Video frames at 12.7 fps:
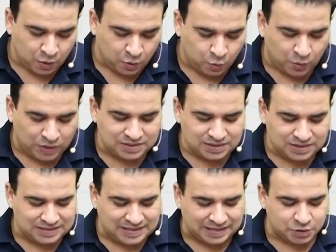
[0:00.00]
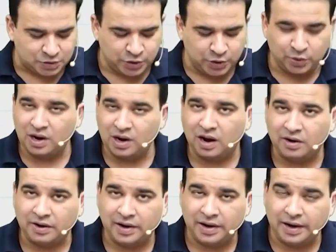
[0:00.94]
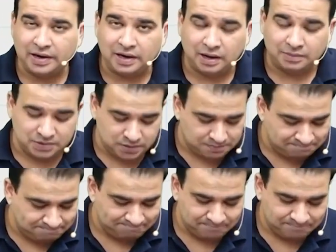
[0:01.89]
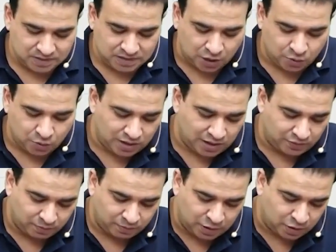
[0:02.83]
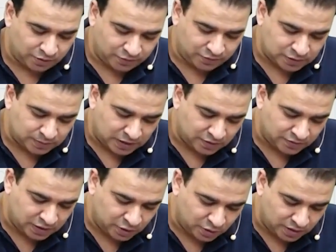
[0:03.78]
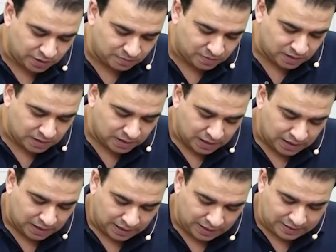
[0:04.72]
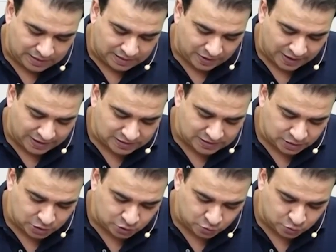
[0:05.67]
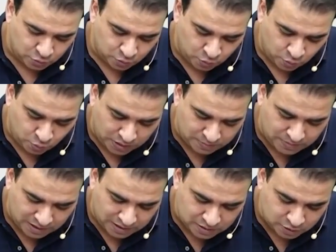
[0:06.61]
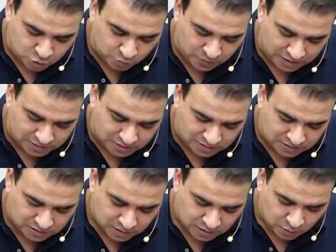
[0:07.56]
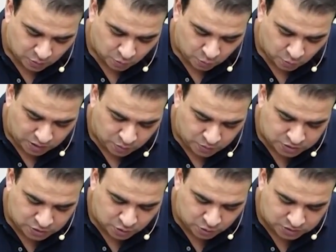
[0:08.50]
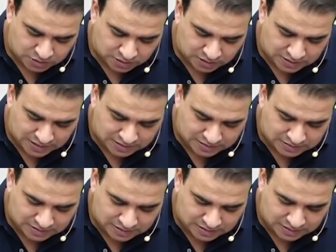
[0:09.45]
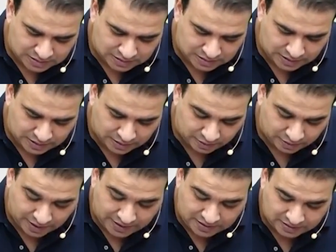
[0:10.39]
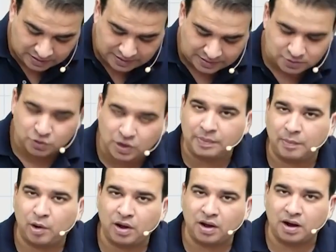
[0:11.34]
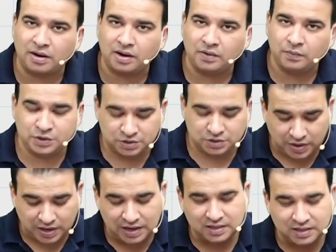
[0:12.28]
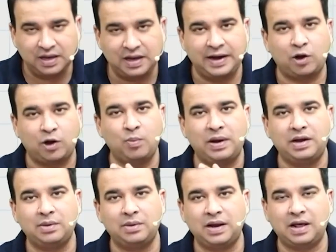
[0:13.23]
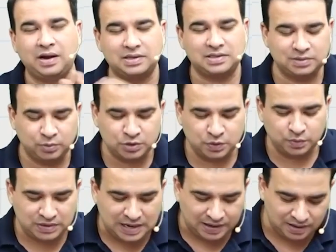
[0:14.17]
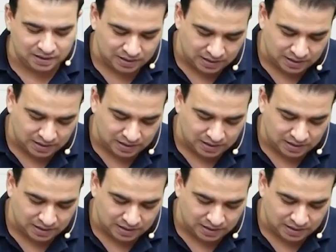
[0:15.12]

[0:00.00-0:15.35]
Once this gastroduodenal artery, it comes down here below the first part of the duodenum, it divides into two branches, one which goes here, that is the right gastroepiploic artery, which is running in the greater omentum and anastomosing with that.